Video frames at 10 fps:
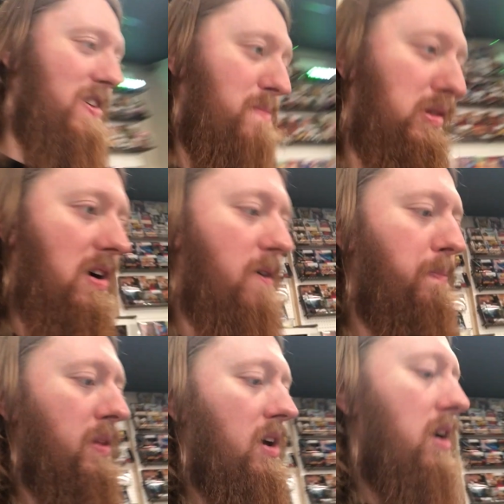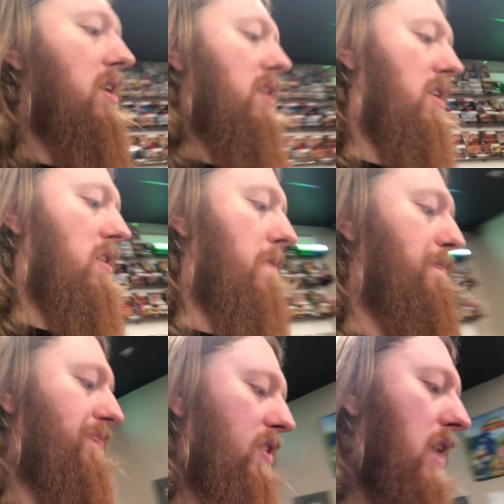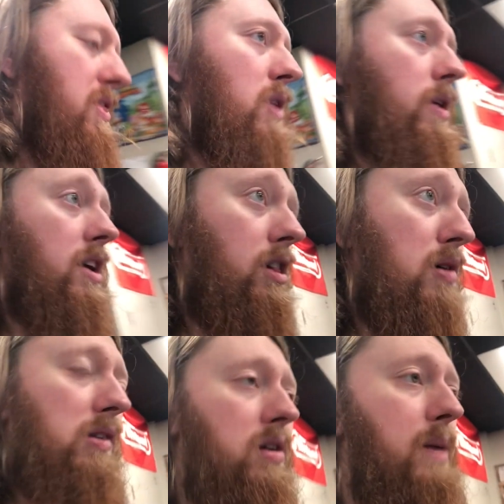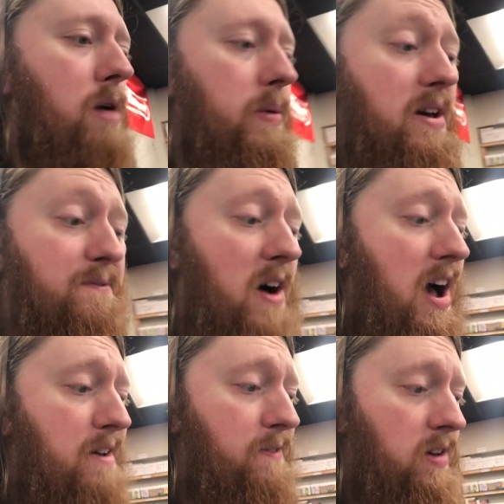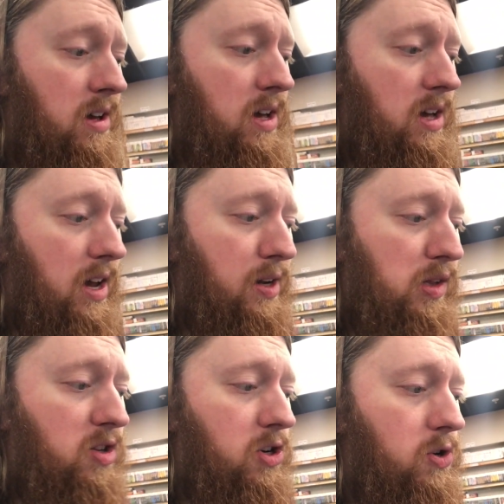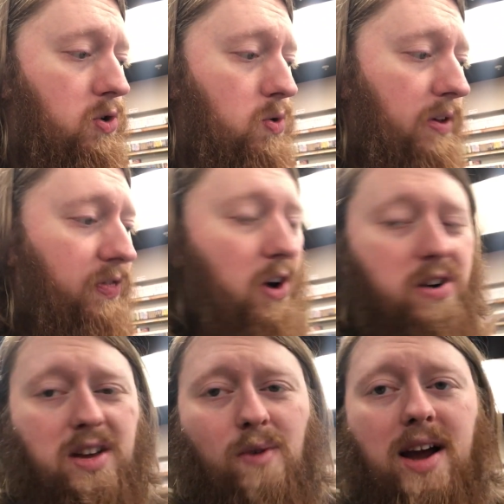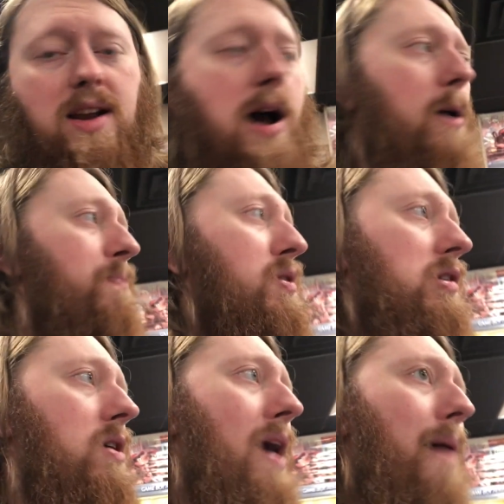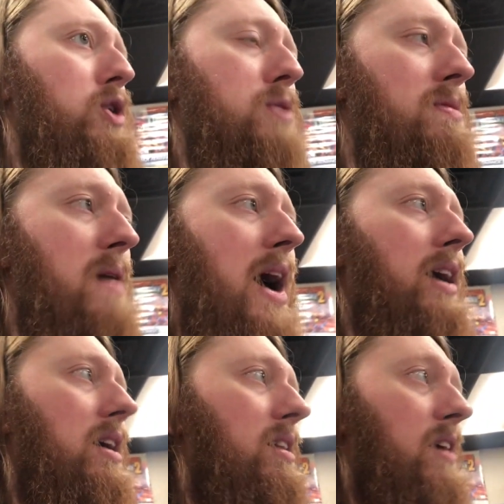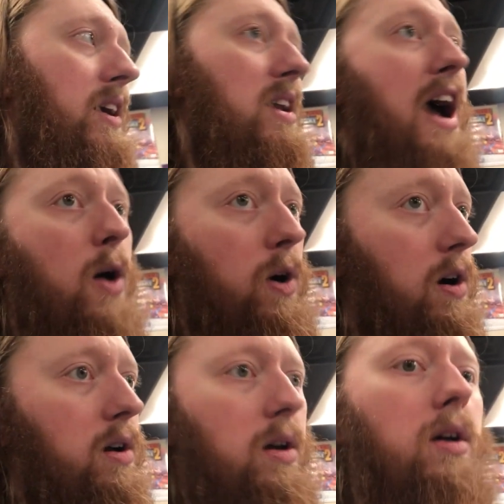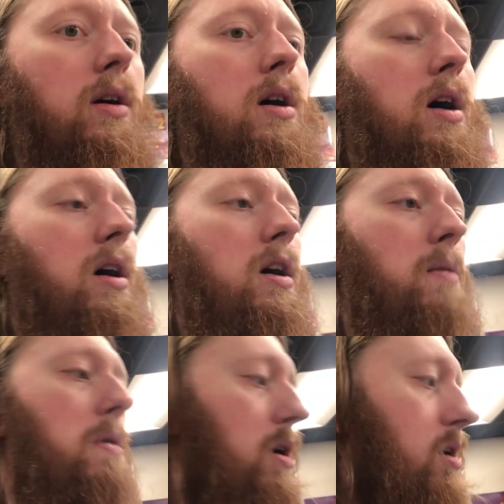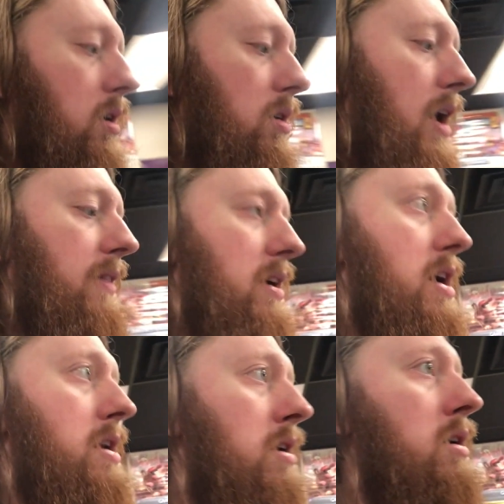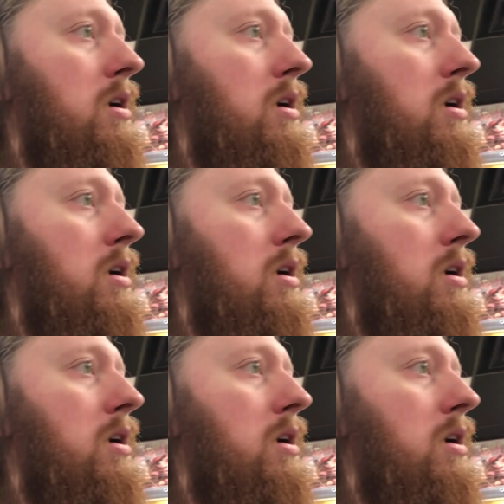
them. So um, I think we're going to close early, probably at five. It's two thirty right now, so Abby should be back in like an hour. Um, and then